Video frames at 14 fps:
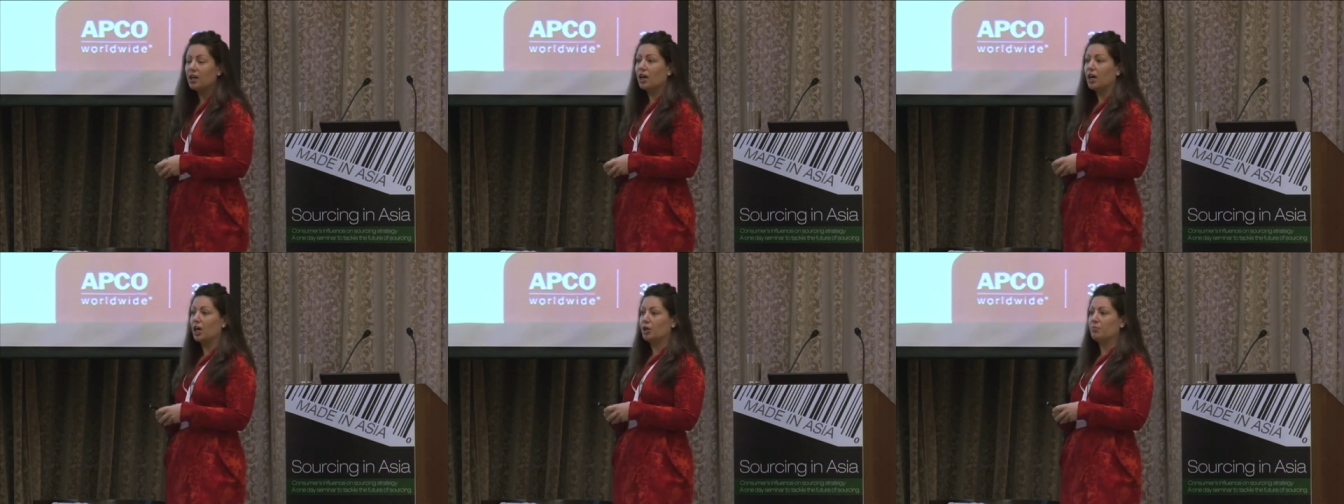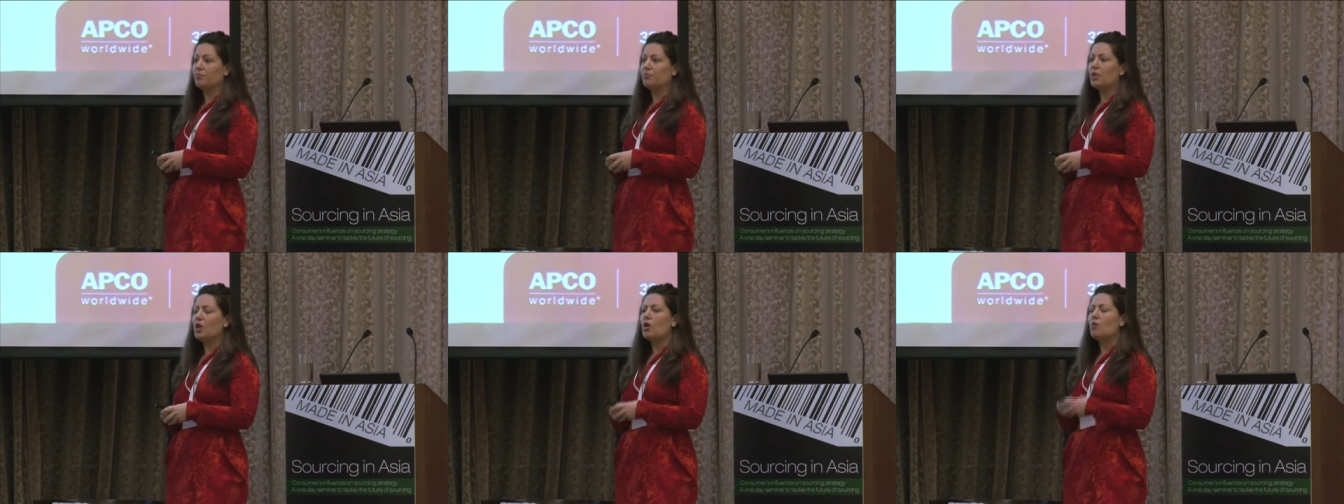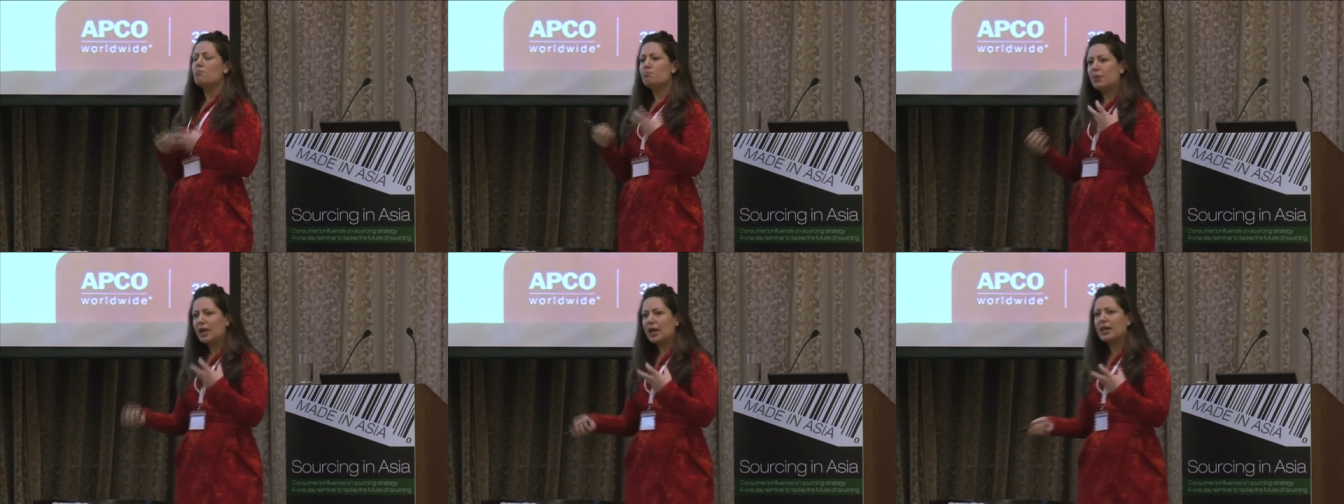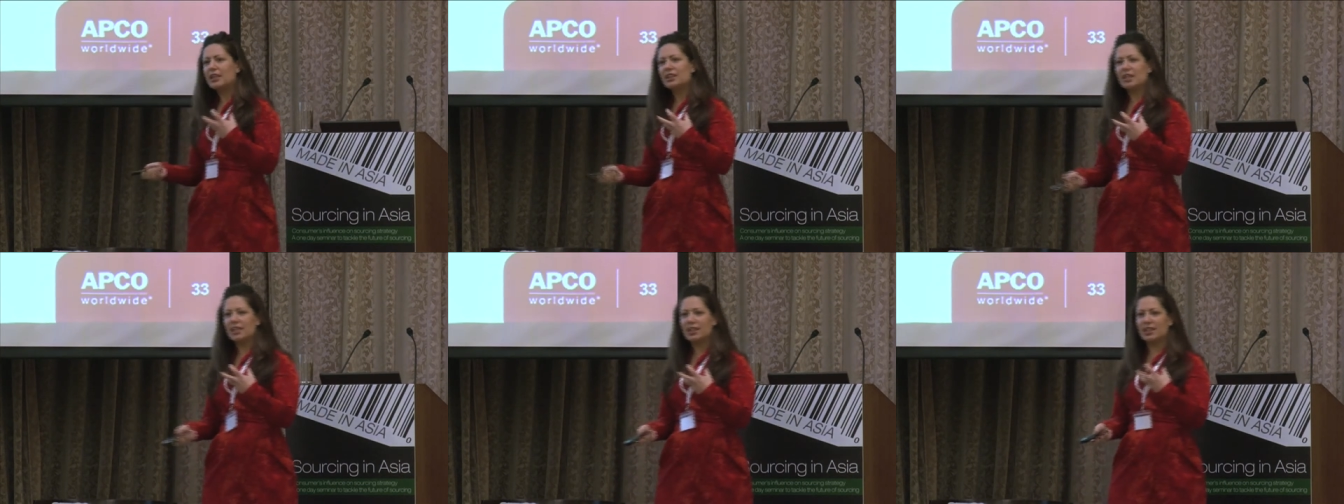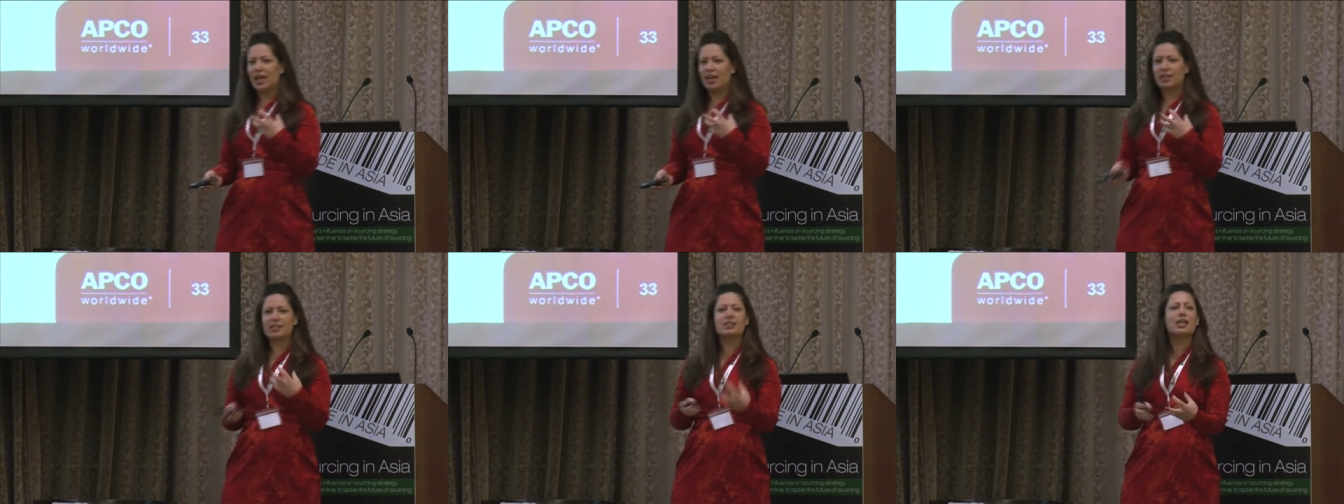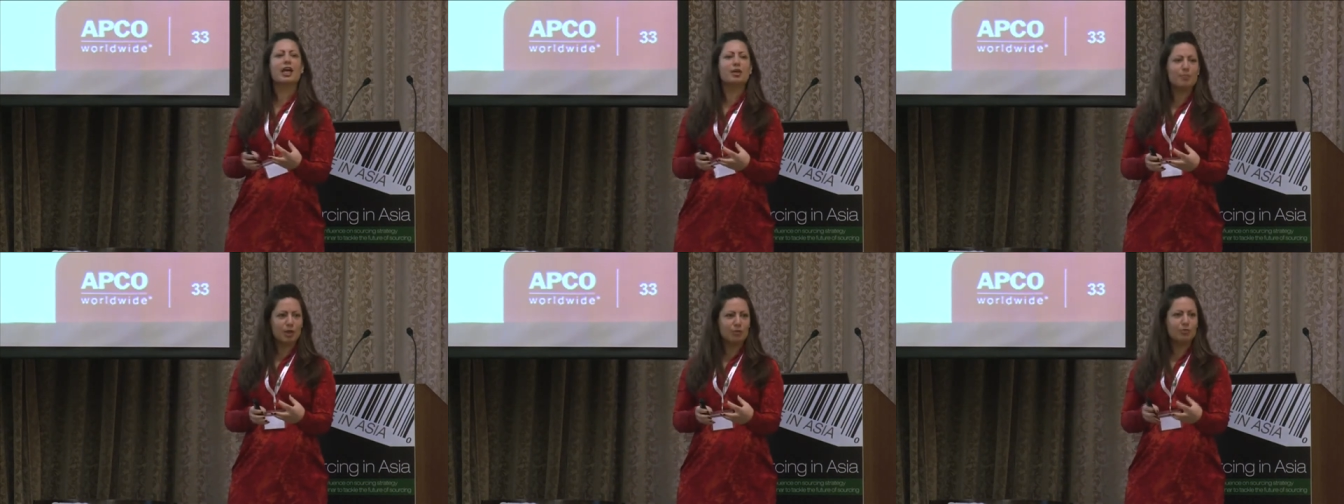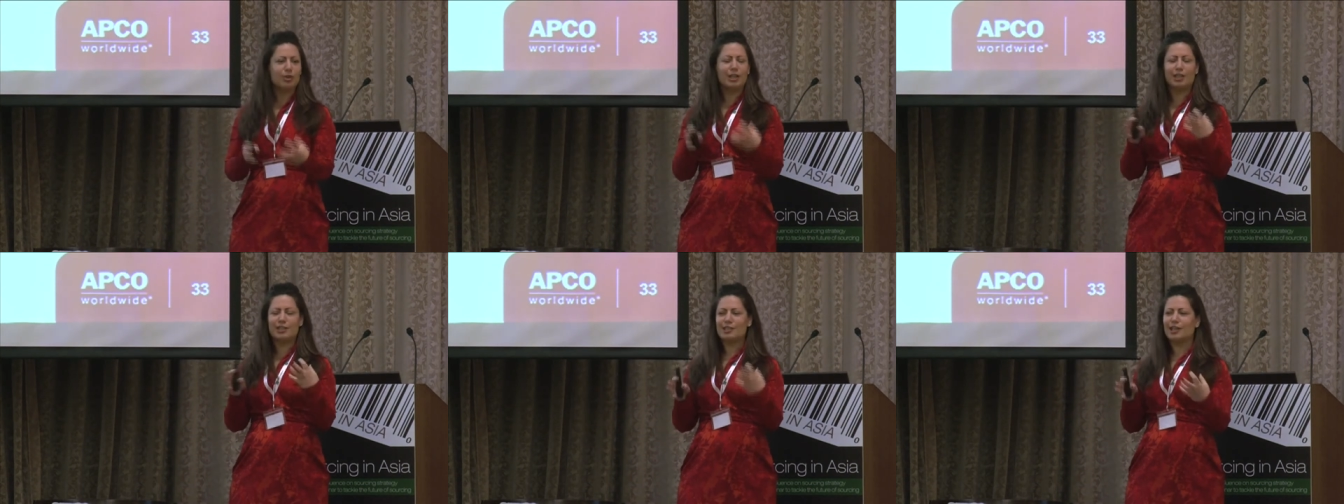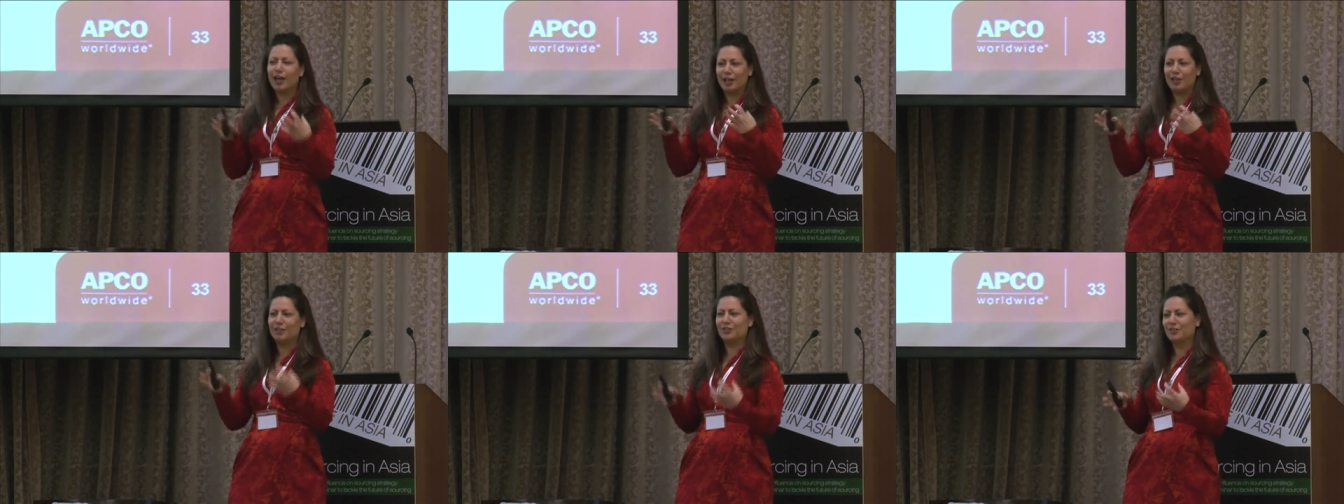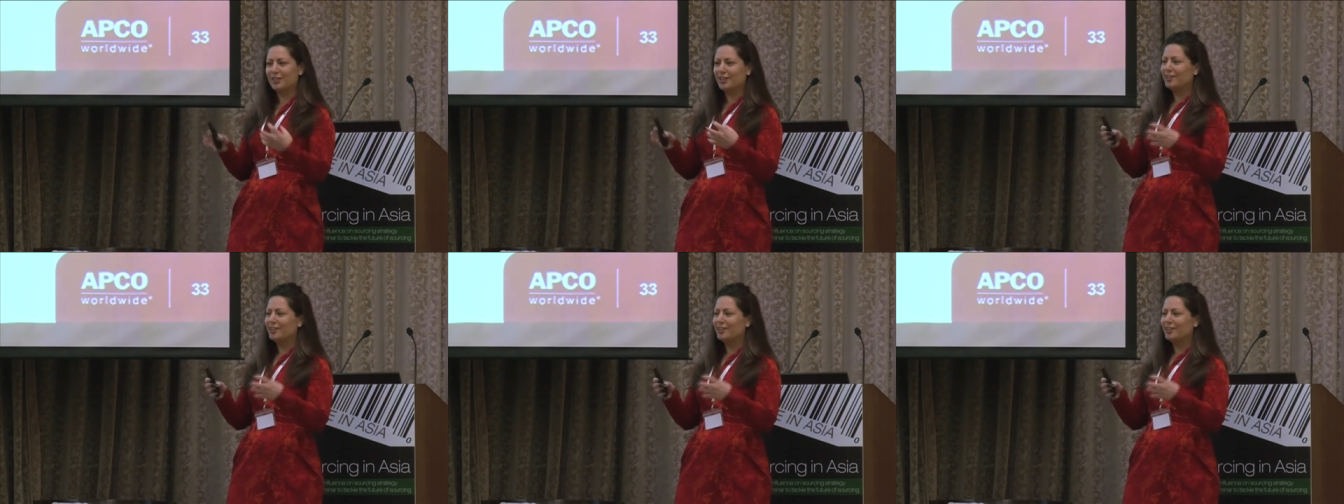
Um, but I think that excitement we need to kind of